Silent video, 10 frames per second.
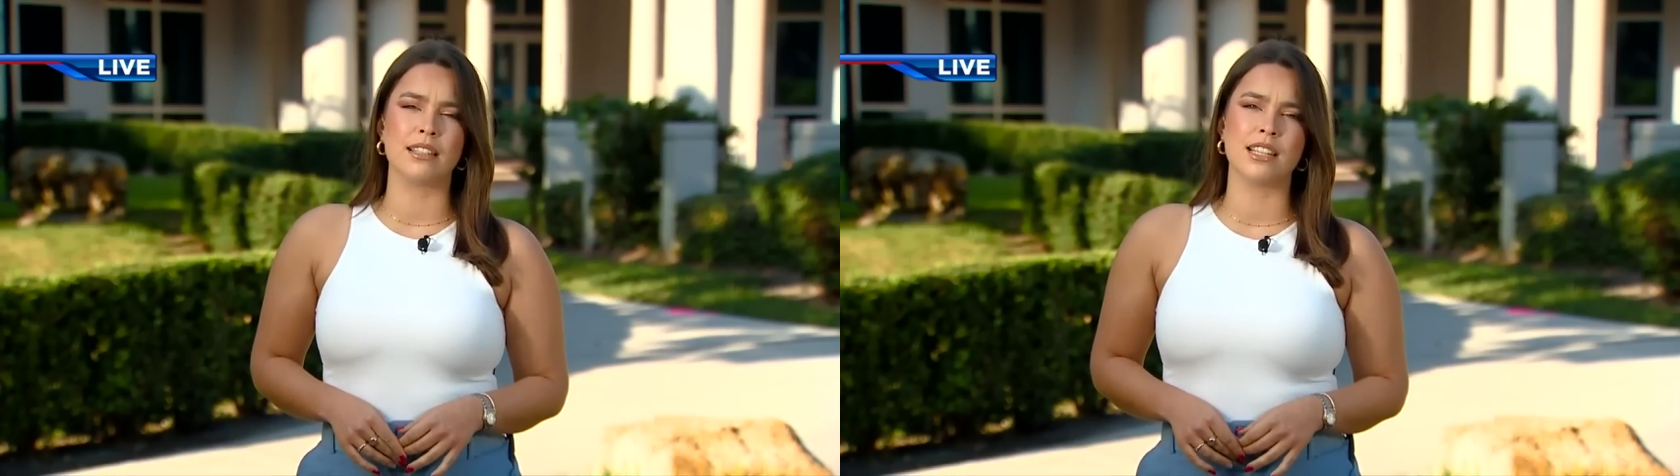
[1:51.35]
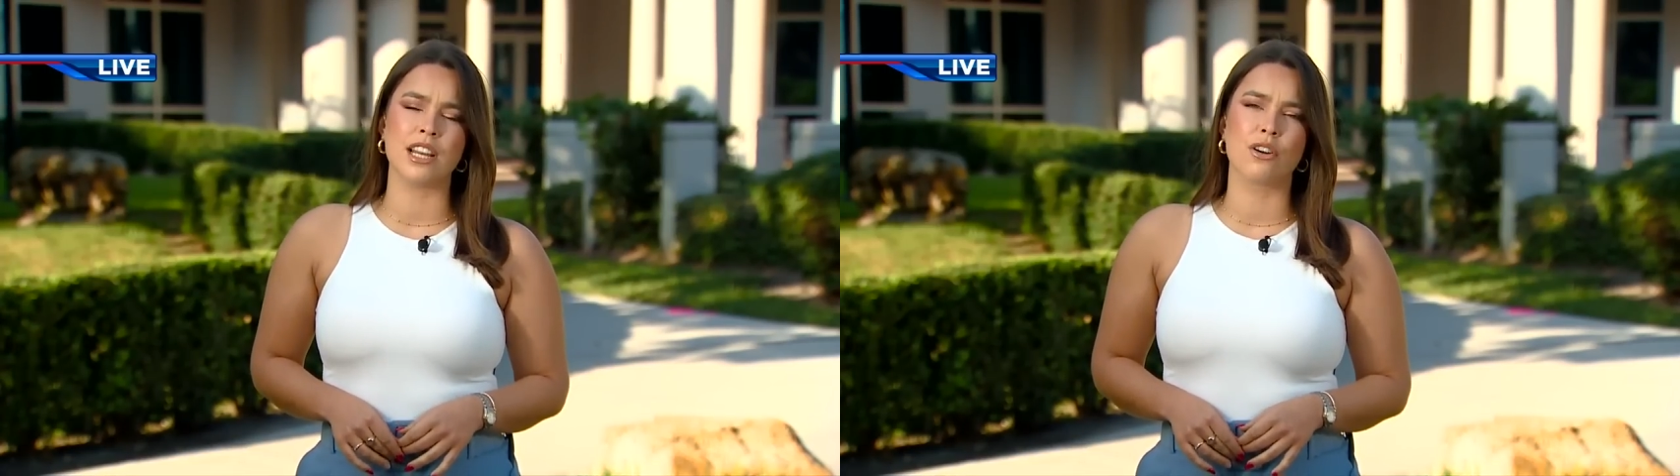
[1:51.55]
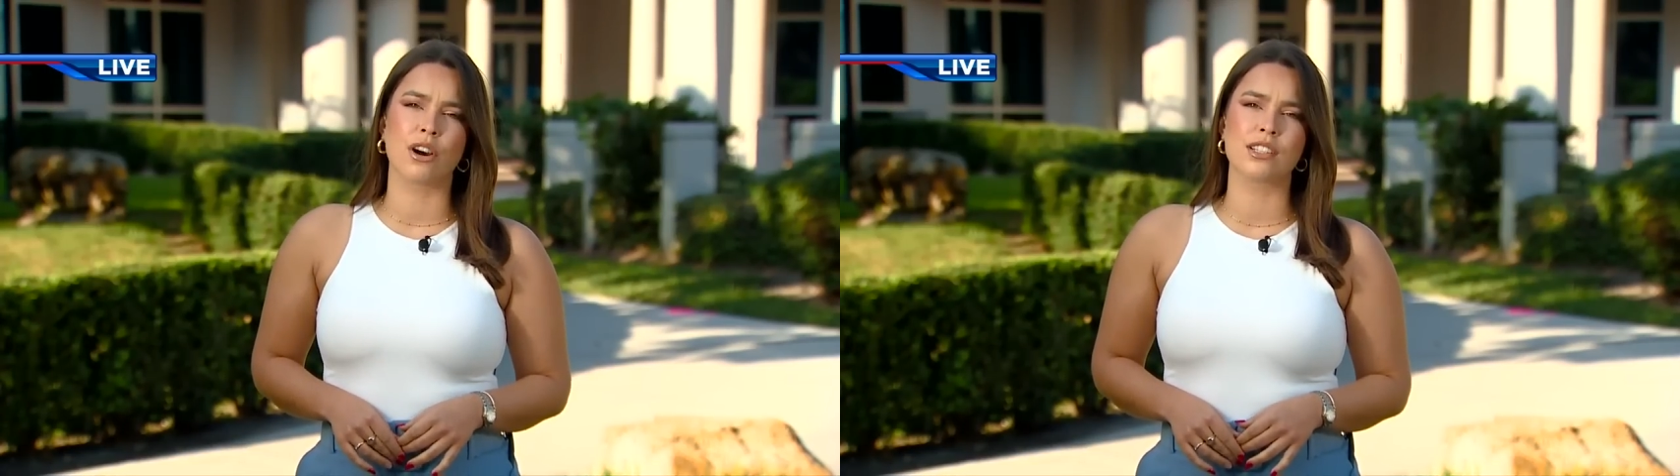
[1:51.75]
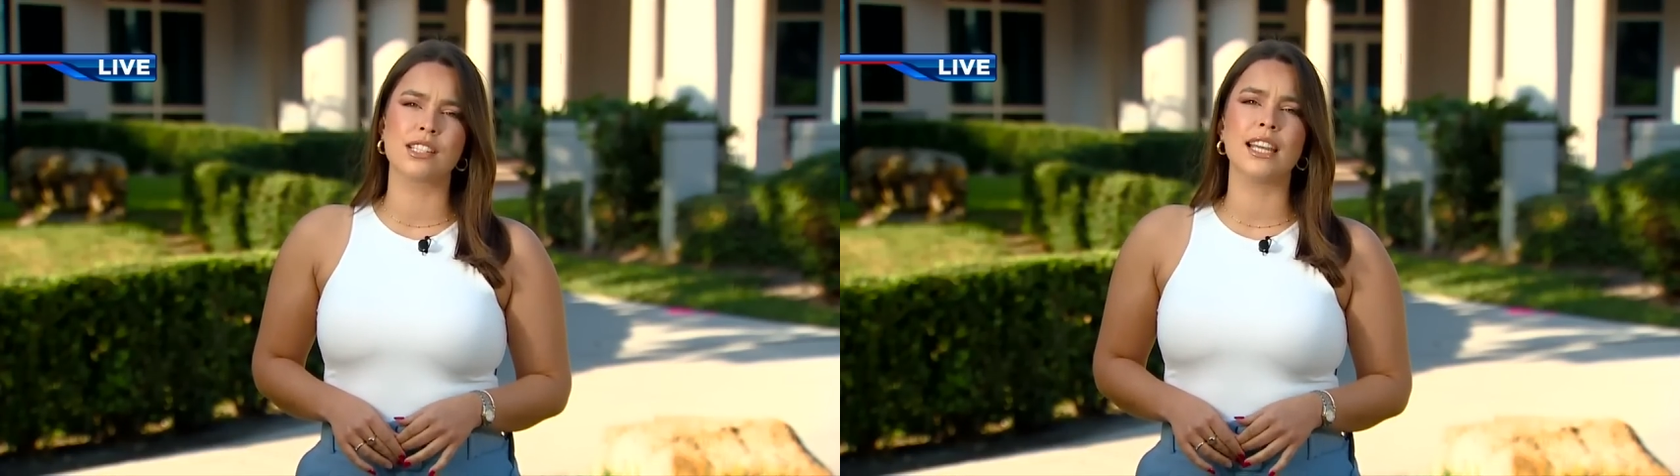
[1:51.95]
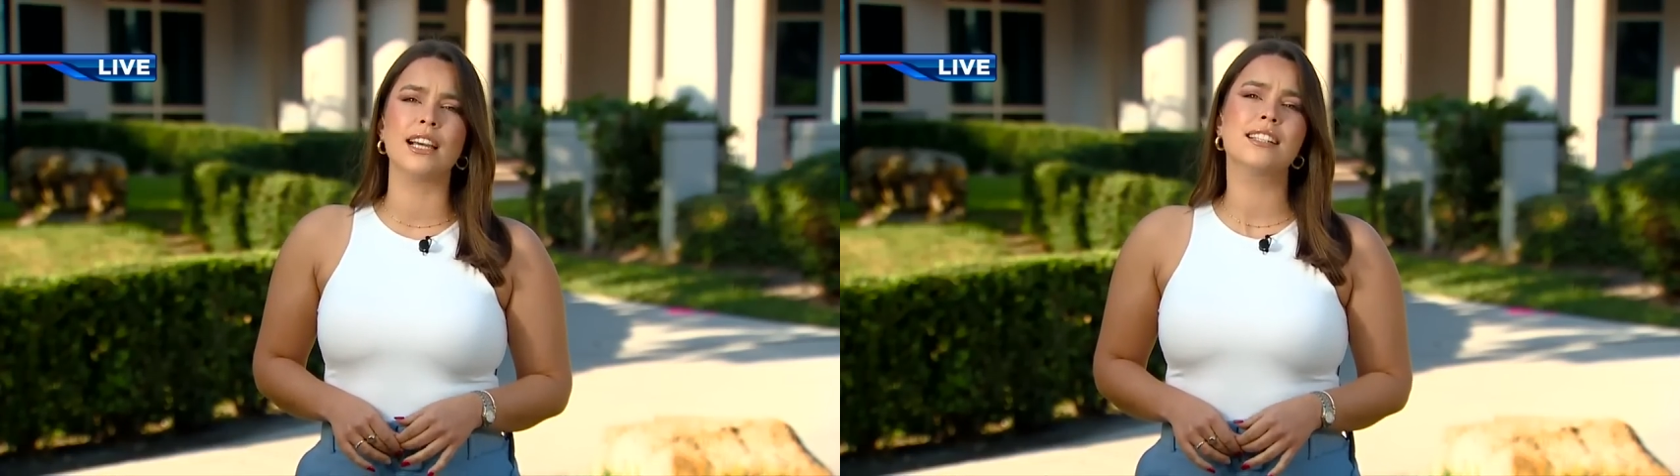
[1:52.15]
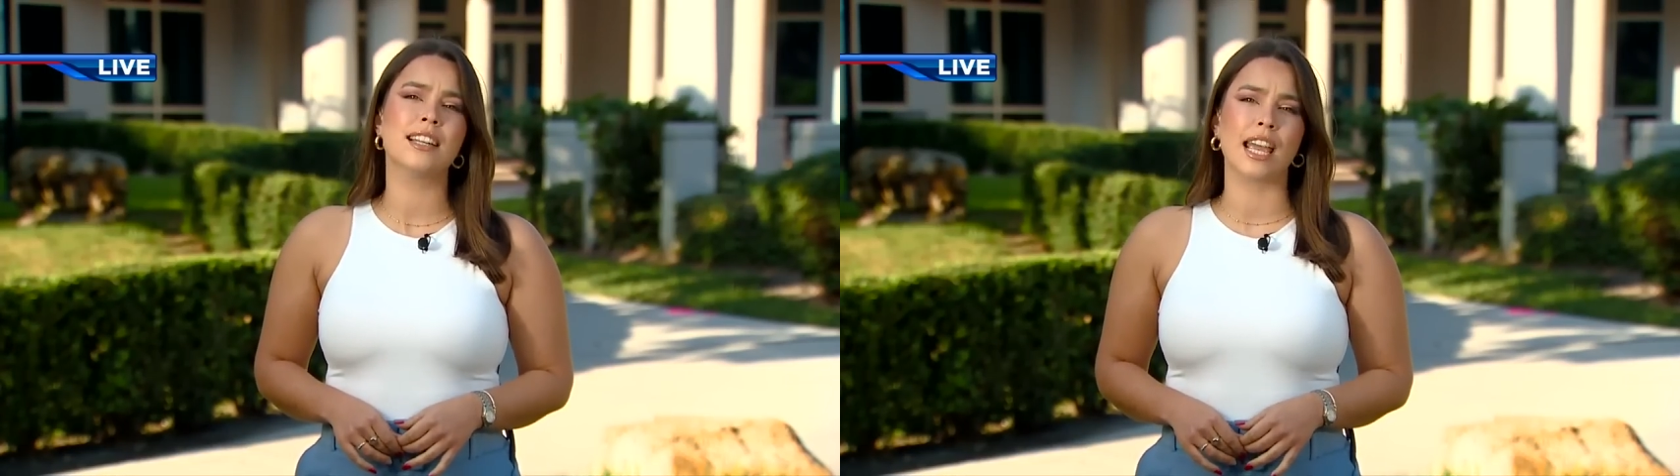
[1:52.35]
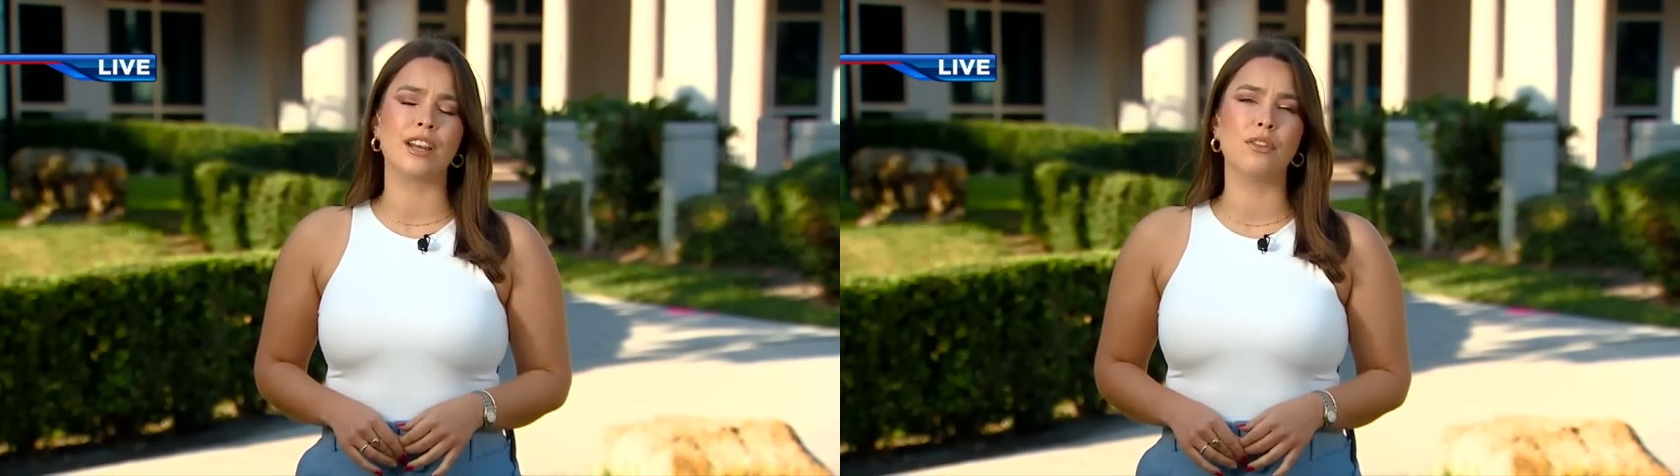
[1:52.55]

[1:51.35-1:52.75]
Danielle Garcia, Today in